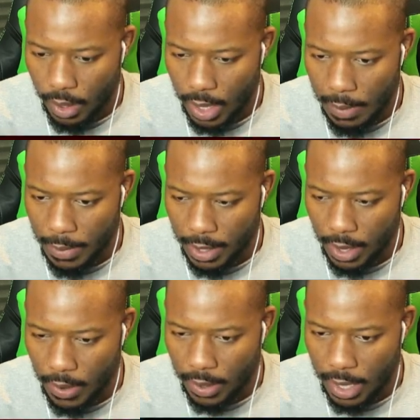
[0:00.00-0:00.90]
Keep it
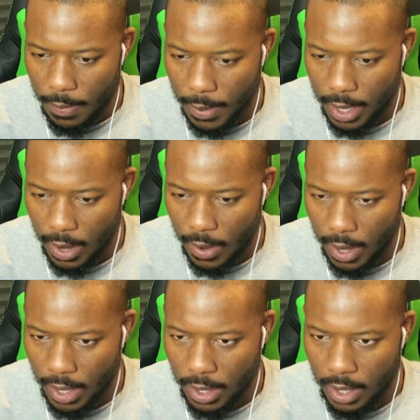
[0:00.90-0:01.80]
going, keep it
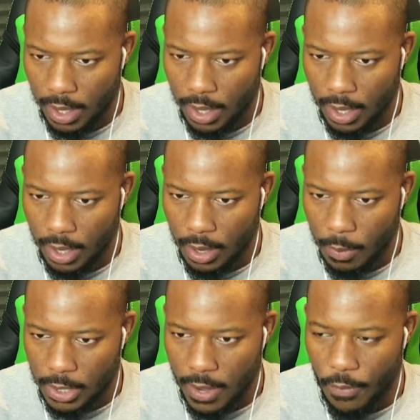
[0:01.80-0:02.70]
going.
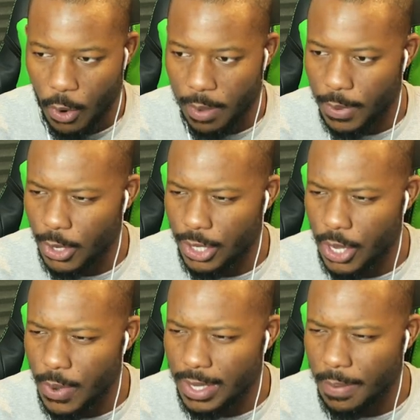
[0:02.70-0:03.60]
Almost there, four computers.
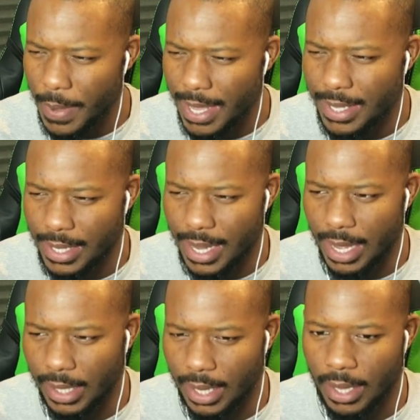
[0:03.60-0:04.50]
Who is the beast
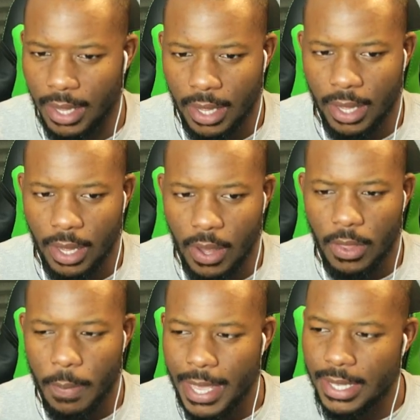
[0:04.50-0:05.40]
exactly?
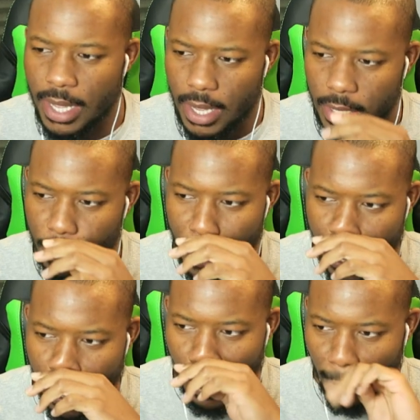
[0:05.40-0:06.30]
Oh, the beast is
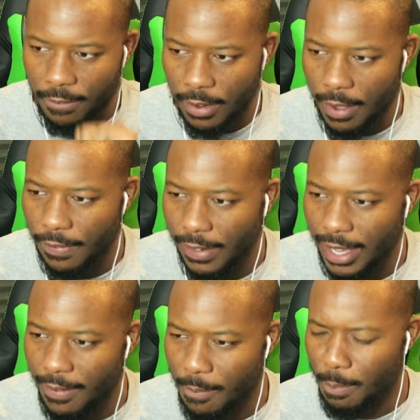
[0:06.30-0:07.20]
pink
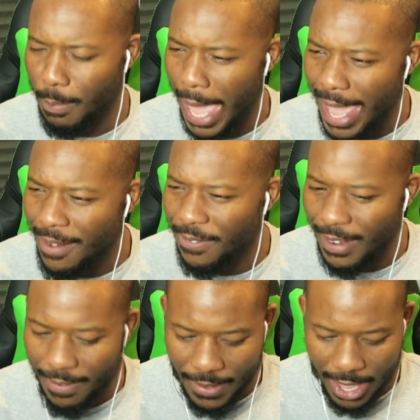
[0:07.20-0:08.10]
fluffy, pink
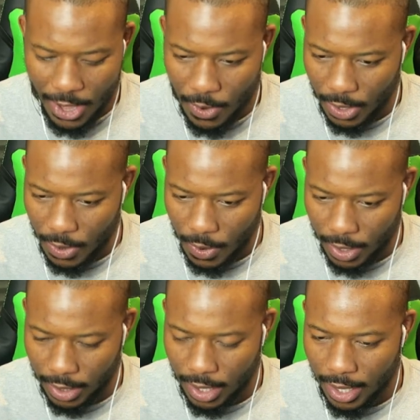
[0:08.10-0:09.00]
fluffy
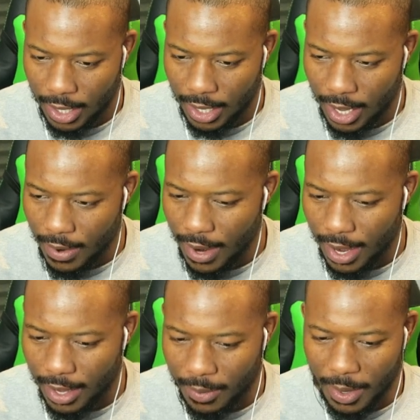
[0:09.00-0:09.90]
unicorn. All
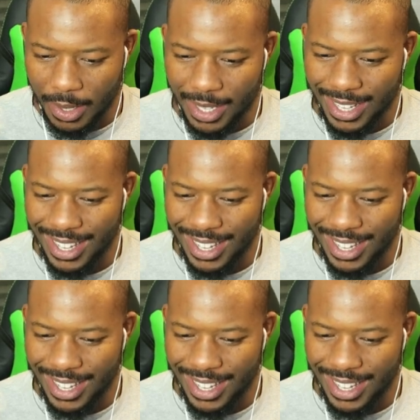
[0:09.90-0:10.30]
right, well,